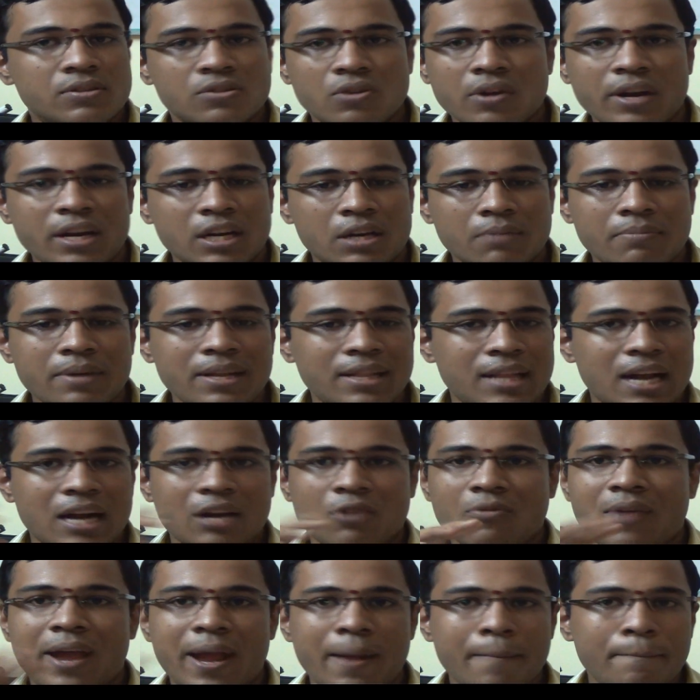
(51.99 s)
It's going to be
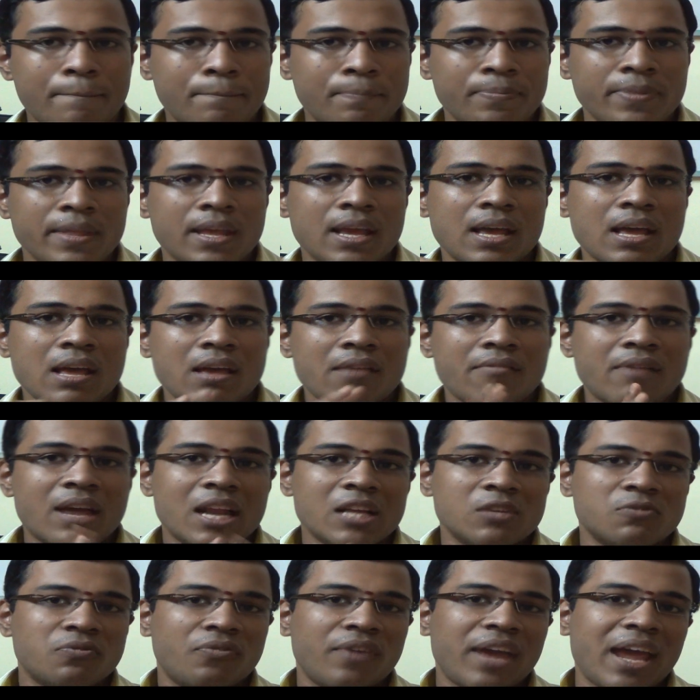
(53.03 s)
that way.
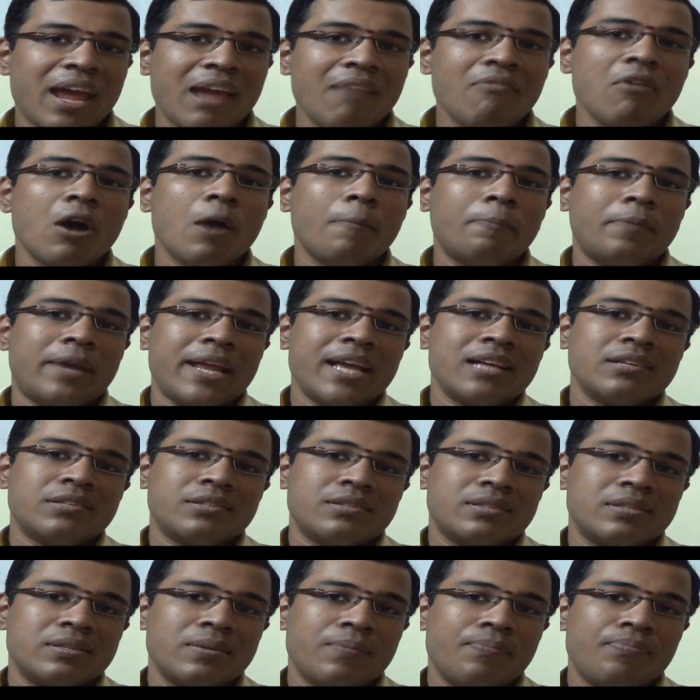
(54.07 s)
Whereas wave
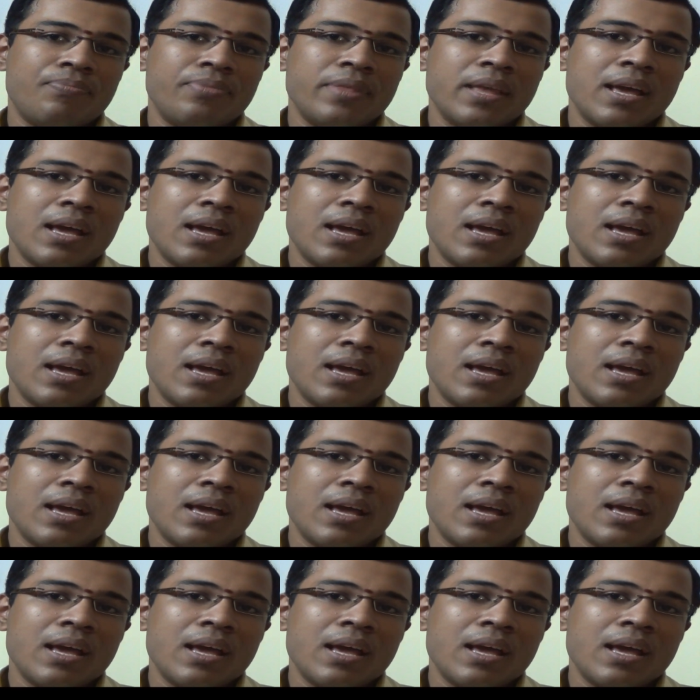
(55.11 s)
optics